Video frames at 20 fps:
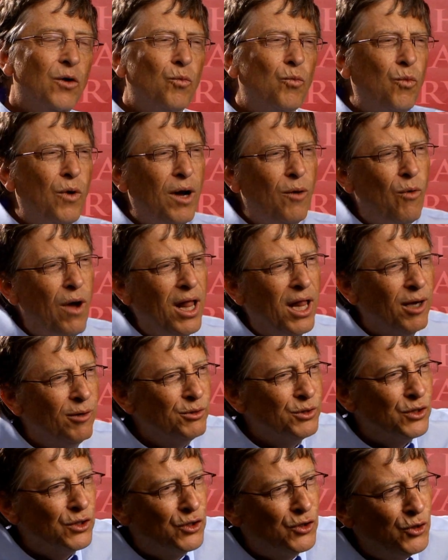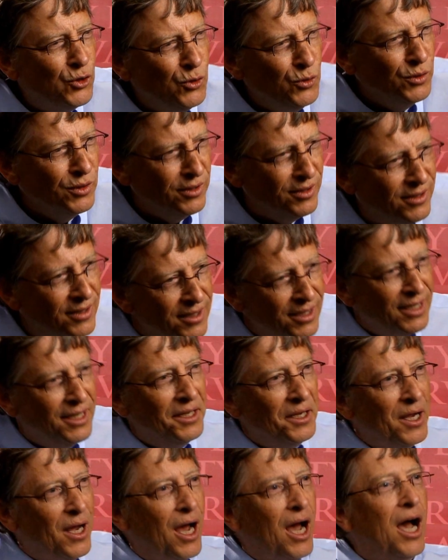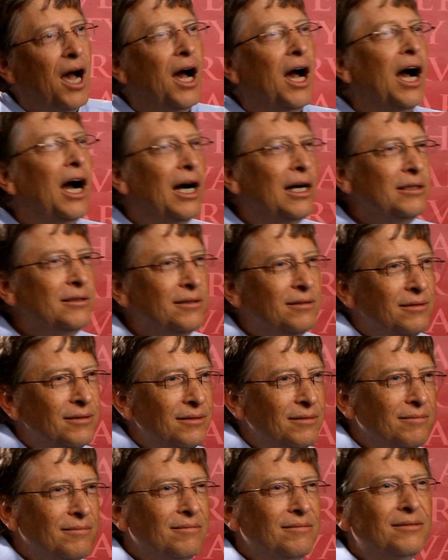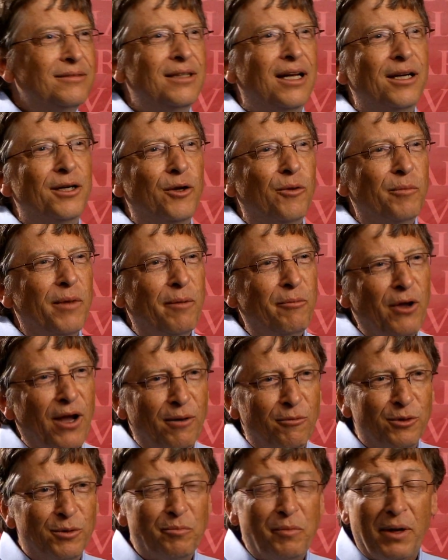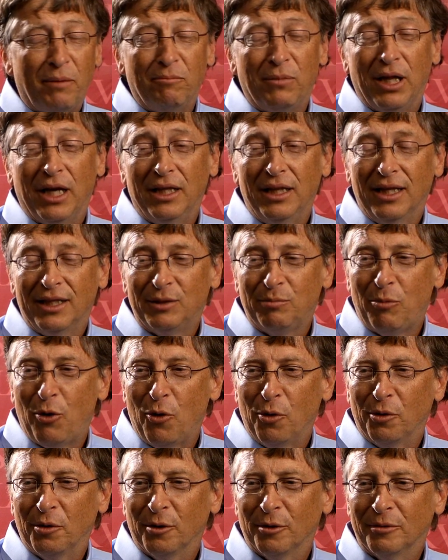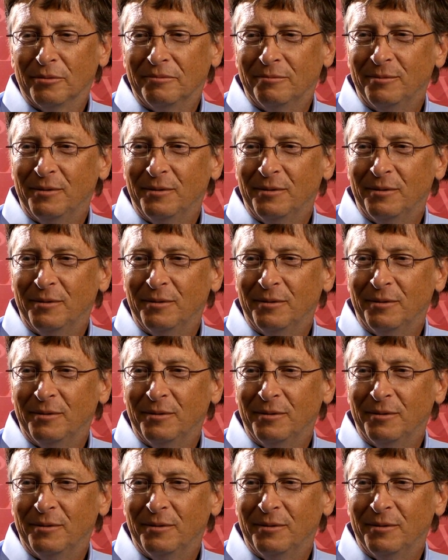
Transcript: Well, while I was a student, I don't know, maybe I would have played less poker.